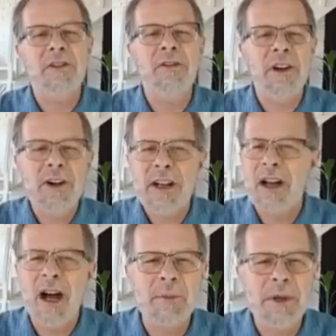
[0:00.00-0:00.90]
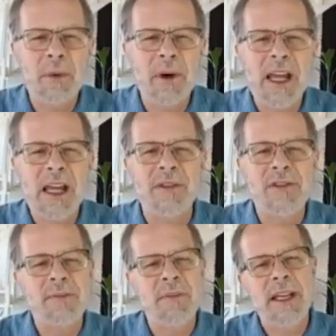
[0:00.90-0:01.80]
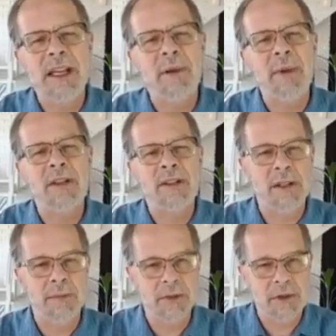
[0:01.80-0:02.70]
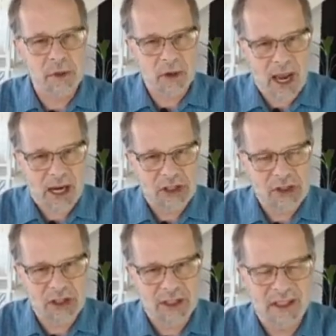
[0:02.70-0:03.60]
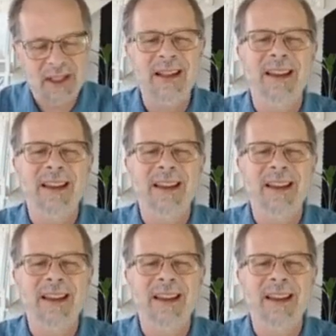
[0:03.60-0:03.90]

very common way of speaking about subtraction